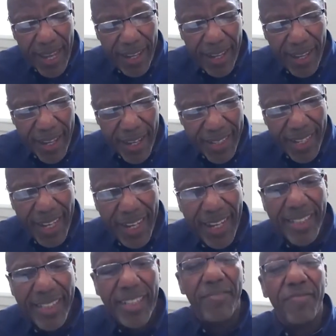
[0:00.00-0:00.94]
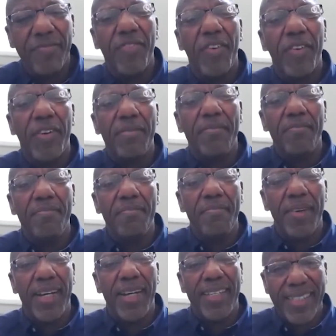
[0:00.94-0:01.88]
ca- accounted for
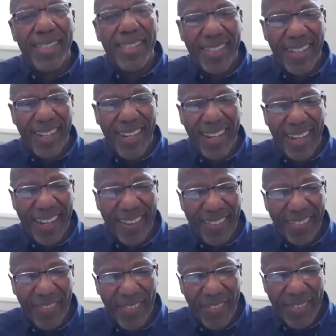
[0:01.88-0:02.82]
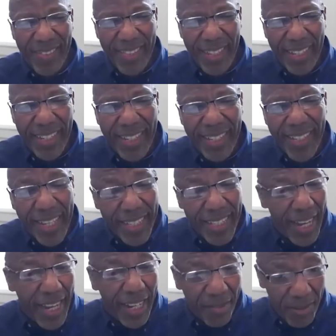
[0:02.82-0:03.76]
much of the
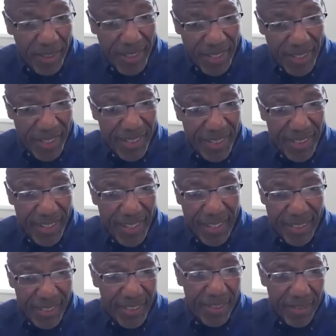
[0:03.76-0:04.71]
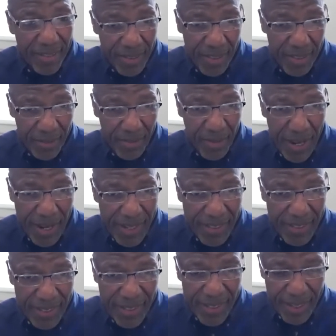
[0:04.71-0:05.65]
inequities and the, the
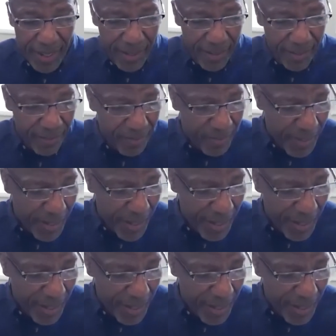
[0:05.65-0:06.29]
rates of,